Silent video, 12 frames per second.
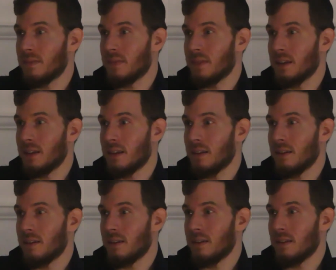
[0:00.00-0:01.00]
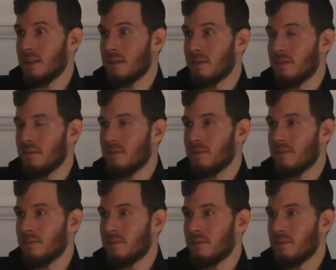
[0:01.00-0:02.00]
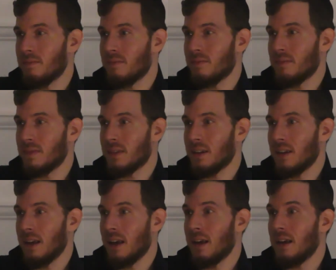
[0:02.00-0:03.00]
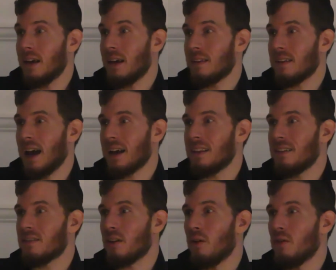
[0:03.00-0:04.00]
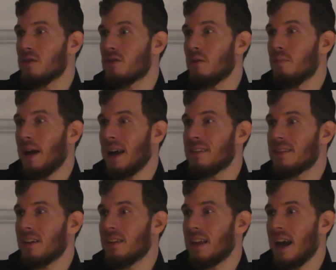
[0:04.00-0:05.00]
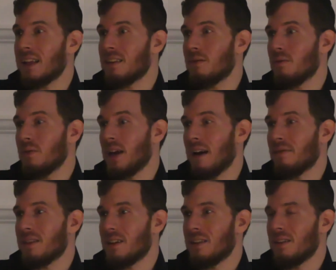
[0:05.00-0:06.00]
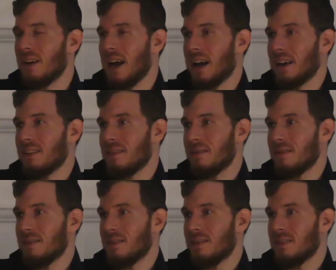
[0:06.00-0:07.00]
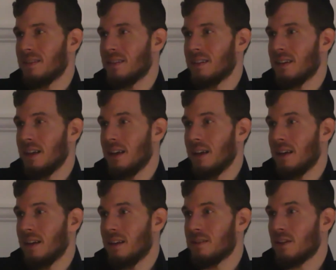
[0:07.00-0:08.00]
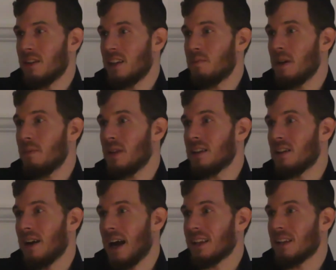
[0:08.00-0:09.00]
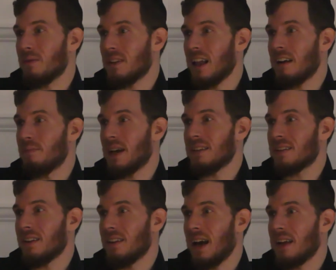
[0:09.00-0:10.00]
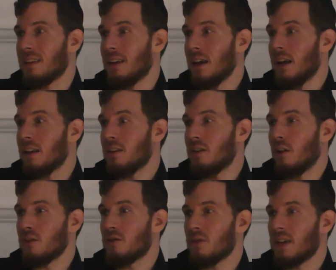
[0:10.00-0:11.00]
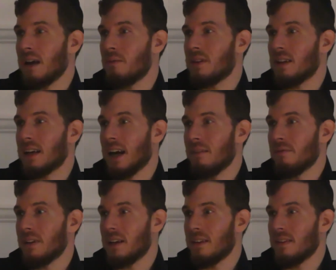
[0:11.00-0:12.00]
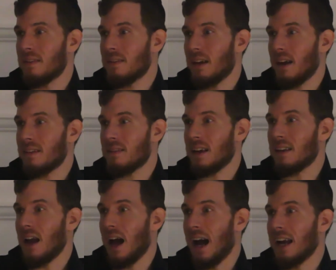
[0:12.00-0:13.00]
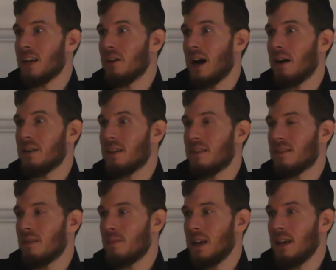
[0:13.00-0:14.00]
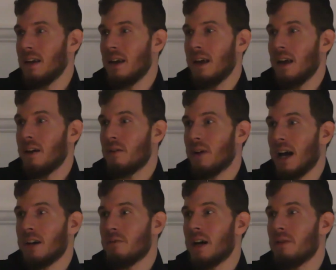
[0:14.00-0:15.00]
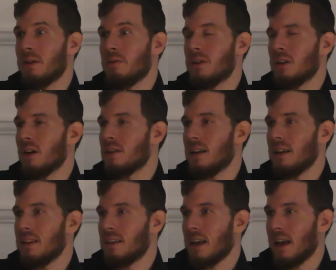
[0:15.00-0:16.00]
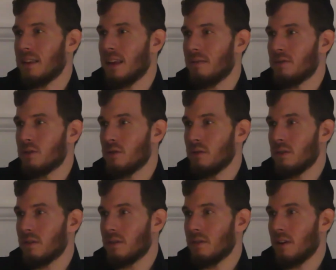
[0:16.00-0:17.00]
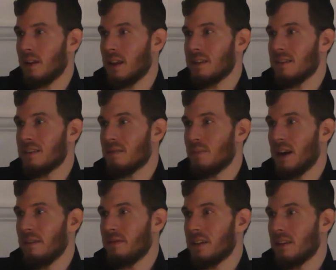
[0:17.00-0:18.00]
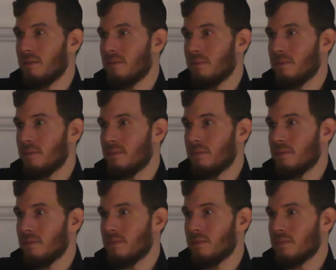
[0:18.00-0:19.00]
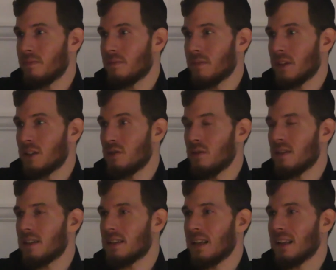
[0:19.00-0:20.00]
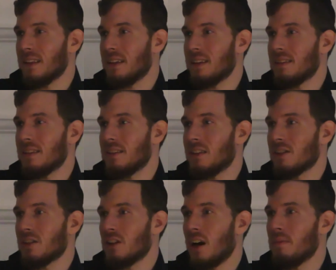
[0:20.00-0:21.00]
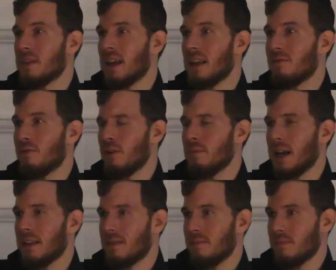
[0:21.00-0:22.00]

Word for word: But we know that we don't know so much more than what we know. Exactly. So based on that, we have to interact. So these people interacted with life based on that. Those who came with the confidence and said, I know how it needs to be, right away we would know that he can't have truth unless he's a prophet. The truth is not, doesn't come in that format.